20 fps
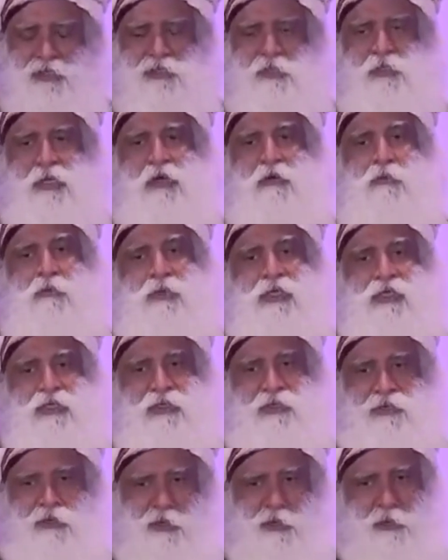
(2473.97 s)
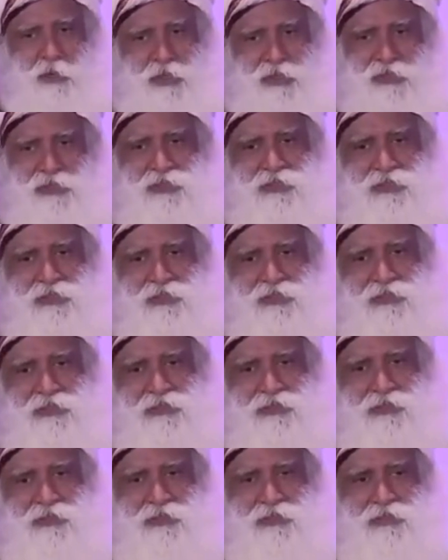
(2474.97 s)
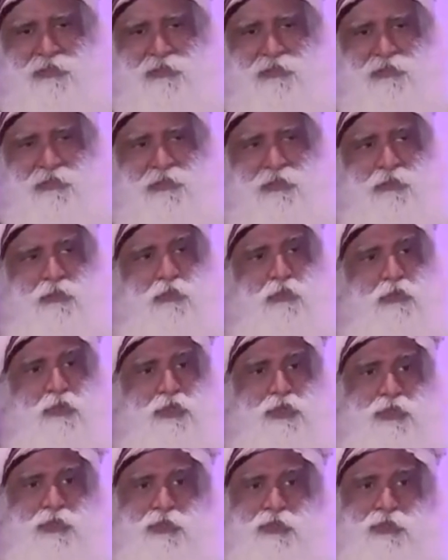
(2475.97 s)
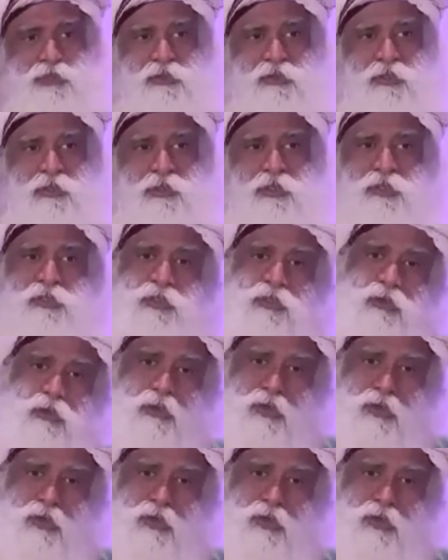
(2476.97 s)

is about me always. Vision is an